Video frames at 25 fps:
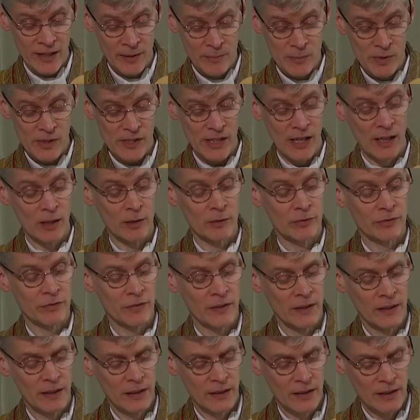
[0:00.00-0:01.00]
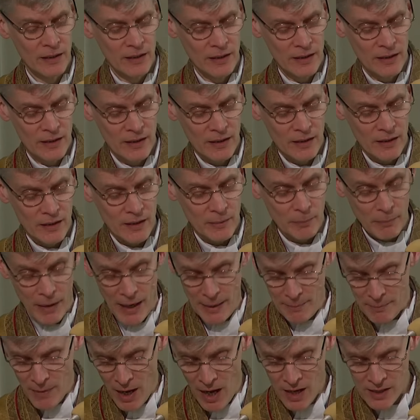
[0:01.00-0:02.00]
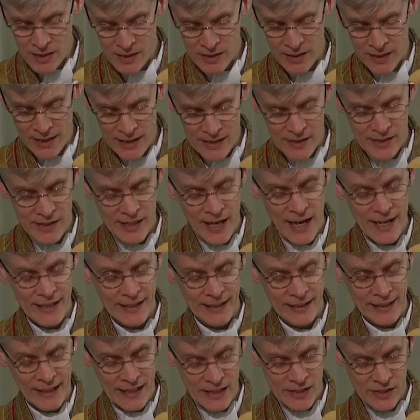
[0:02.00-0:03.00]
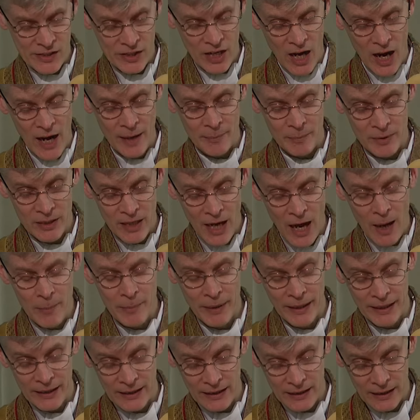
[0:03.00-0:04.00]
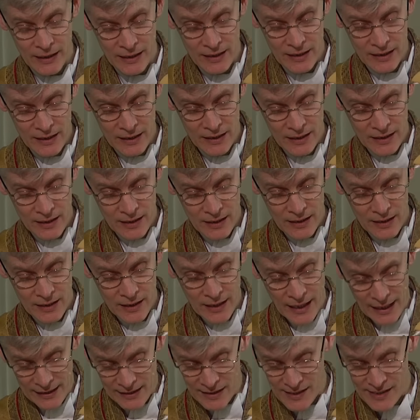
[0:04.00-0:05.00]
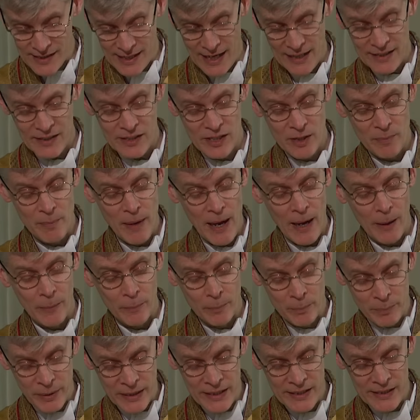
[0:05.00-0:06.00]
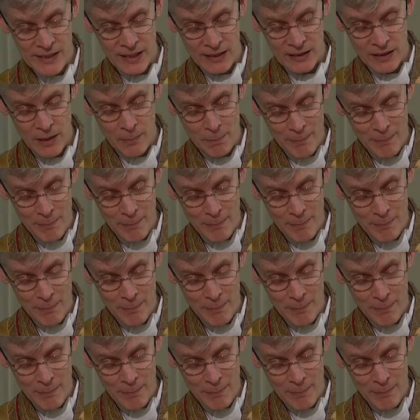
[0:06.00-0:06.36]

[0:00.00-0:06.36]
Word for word: himself, My master is taking his time coming, and sets about beating the